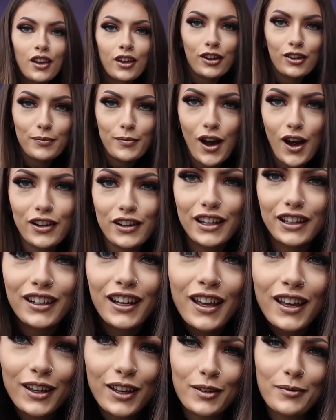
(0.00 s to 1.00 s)
Good morning.
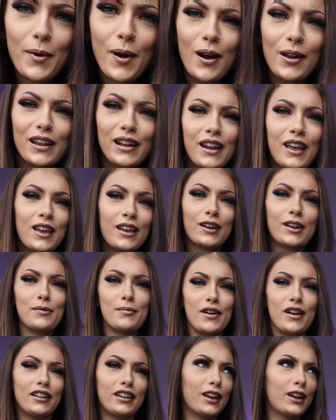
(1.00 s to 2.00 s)
Good morning. Good morning,
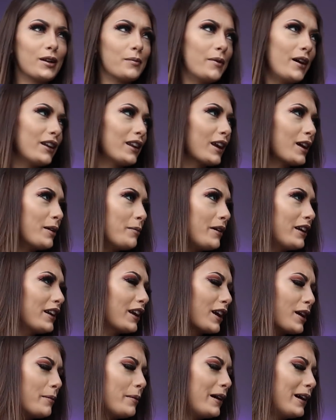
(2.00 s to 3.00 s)
good morning, good
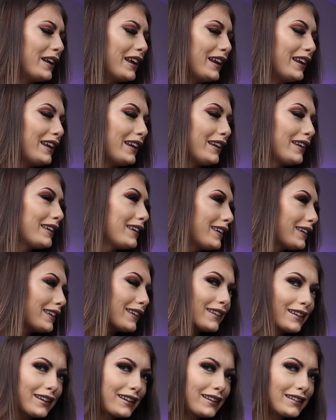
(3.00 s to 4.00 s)
morning, good morning.
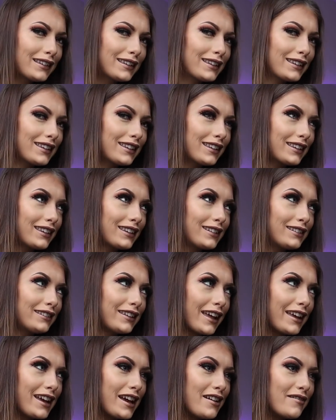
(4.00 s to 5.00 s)

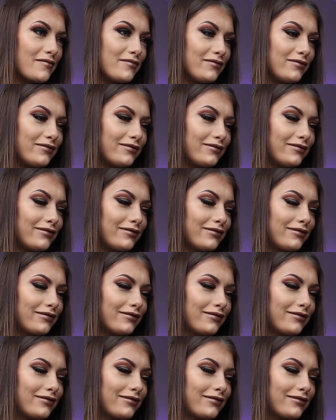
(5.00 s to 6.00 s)
Say
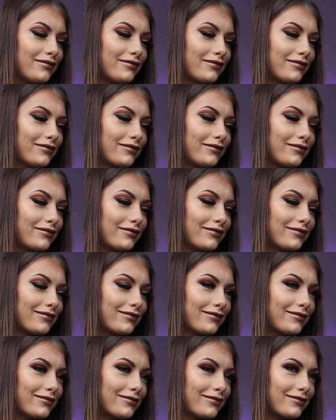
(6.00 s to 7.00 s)
it!
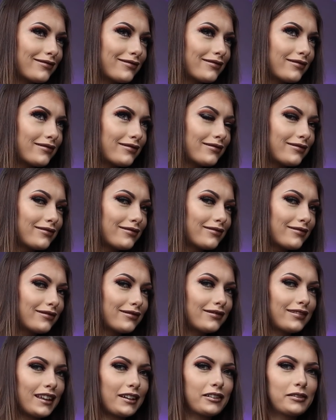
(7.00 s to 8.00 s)
Good morning.
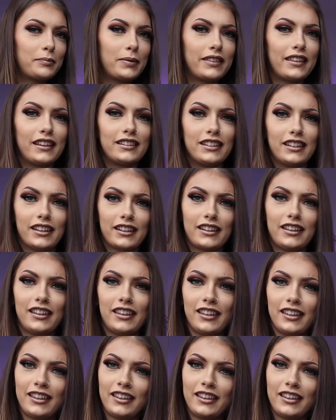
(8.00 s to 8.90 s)
That was pathetic.